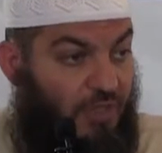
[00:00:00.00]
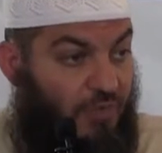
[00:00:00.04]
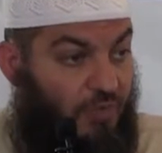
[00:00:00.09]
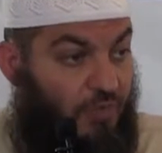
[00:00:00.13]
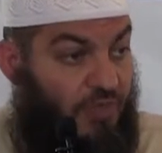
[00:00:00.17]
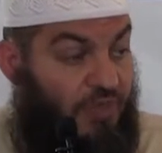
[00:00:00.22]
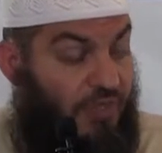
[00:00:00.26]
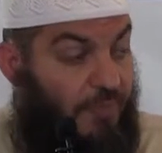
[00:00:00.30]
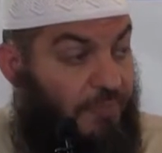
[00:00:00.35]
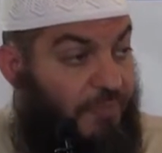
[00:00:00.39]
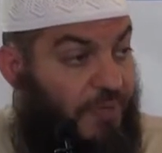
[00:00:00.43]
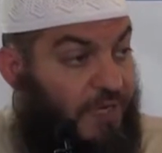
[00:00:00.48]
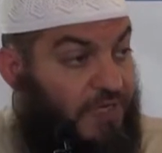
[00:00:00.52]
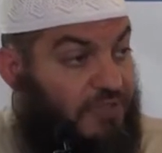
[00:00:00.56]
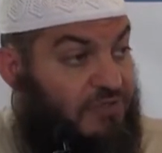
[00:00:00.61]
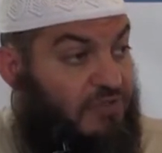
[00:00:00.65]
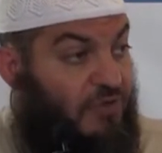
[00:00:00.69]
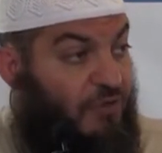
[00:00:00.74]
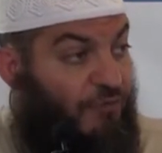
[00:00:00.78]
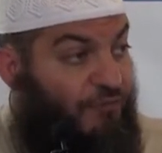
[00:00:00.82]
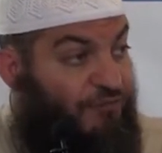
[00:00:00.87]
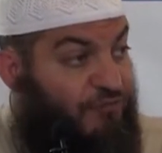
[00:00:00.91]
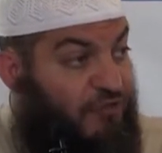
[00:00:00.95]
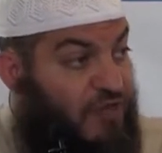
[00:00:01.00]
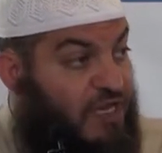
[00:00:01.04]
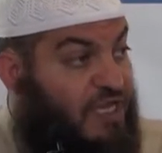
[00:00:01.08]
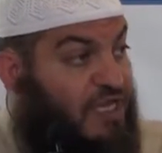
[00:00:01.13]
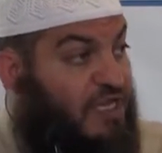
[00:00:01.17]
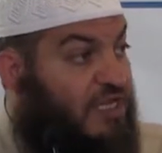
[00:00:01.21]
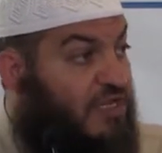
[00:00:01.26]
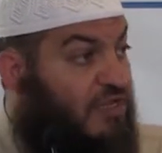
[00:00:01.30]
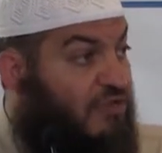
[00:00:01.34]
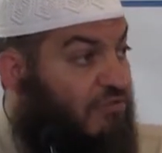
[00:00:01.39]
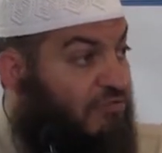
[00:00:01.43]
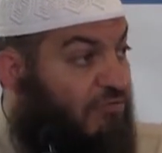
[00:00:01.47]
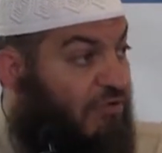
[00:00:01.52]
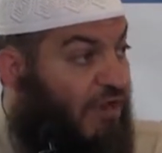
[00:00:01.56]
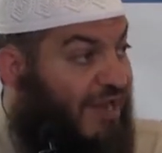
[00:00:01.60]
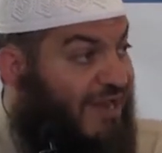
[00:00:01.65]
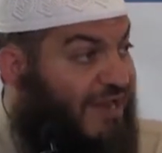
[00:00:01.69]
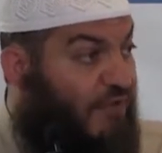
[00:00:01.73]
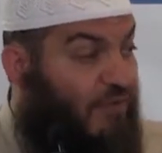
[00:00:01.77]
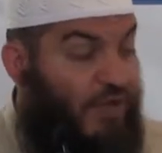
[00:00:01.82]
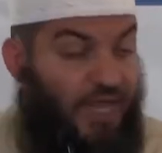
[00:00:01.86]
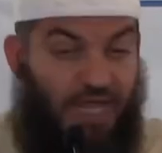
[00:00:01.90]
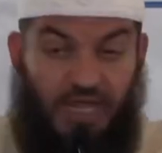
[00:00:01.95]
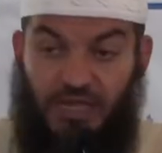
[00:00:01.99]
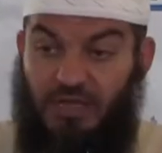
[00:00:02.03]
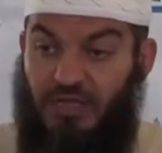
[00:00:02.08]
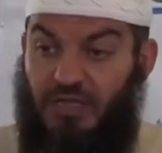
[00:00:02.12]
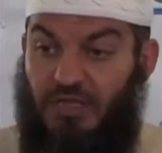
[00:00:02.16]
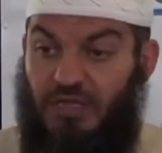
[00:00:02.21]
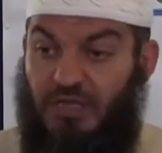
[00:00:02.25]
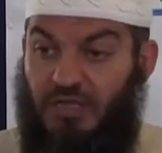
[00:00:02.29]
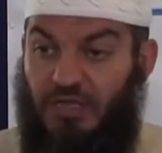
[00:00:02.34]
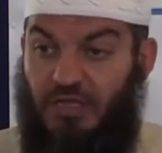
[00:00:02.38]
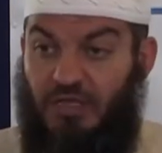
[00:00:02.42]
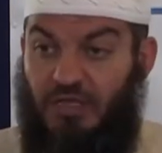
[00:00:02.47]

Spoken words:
When the person flee, run away